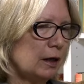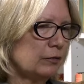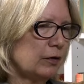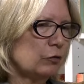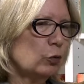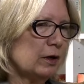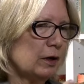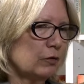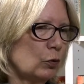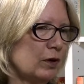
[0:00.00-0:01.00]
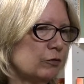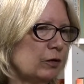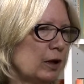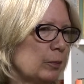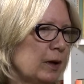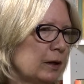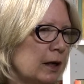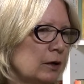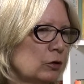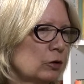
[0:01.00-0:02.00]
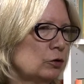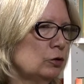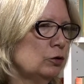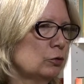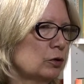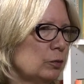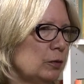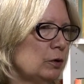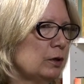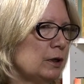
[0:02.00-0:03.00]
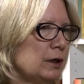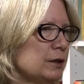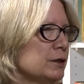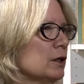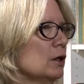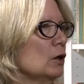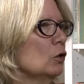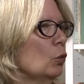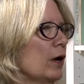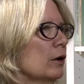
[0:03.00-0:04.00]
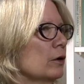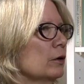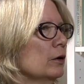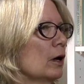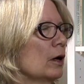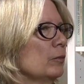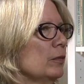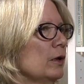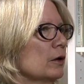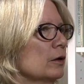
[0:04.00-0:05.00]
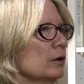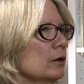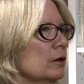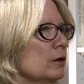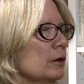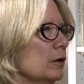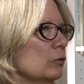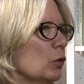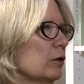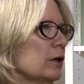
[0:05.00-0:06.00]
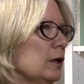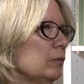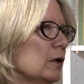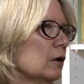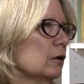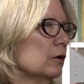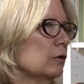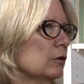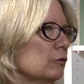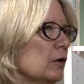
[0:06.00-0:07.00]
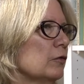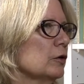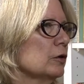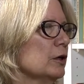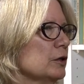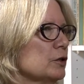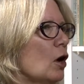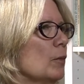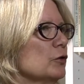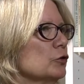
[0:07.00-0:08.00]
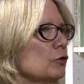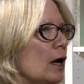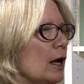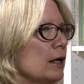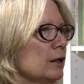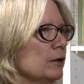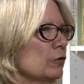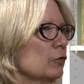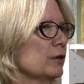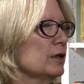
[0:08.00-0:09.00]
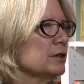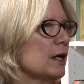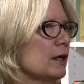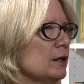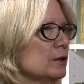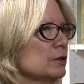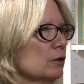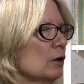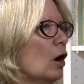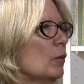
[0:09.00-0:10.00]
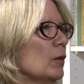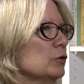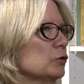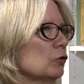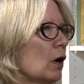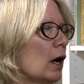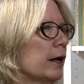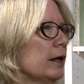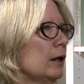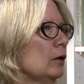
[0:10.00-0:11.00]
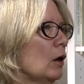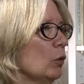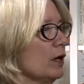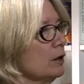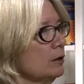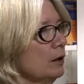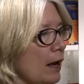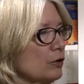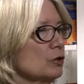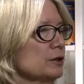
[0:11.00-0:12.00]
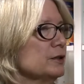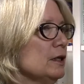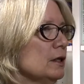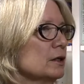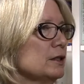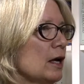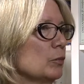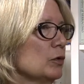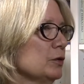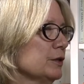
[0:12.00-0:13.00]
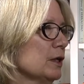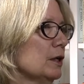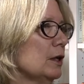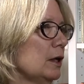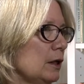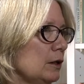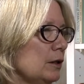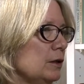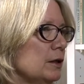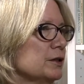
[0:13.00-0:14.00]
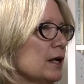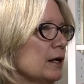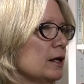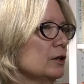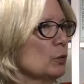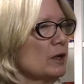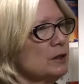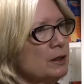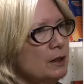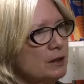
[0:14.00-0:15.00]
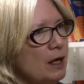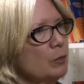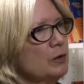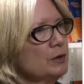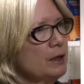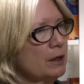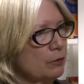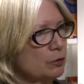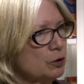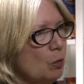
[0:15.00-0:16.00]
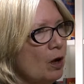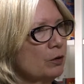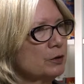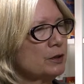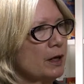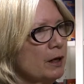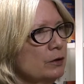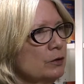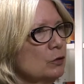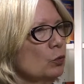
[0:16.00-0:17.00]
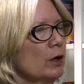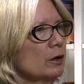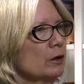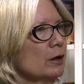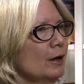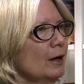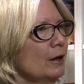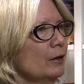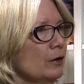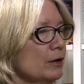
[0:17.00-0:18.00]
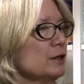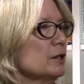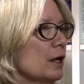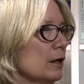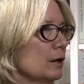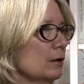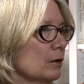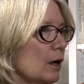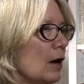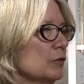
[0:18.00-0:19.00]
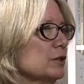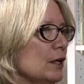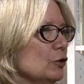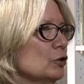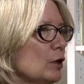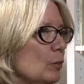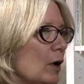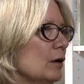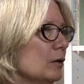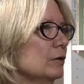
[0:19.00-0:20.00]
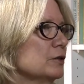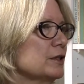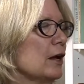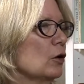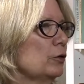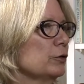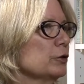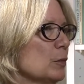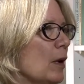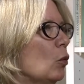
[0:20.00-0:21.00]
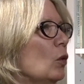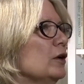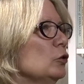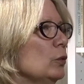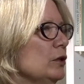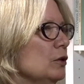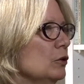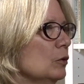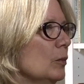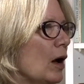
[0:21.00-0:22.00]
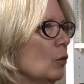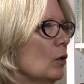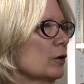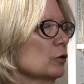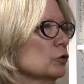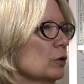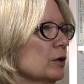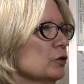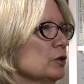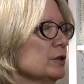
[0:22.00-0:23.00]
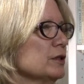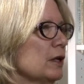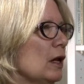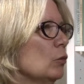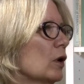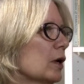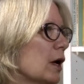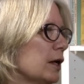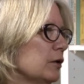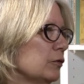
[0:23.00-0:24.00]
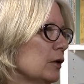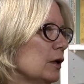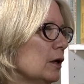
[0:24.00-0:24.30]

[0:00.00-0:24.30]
if we flip and look to communities where the river is almost dry and therefore the acequias are almost dry, and we can actually see examples in acequias, we can see examples in other smaller scales where there is a conversation among stakeholders about what do we do about water shortages and what kind of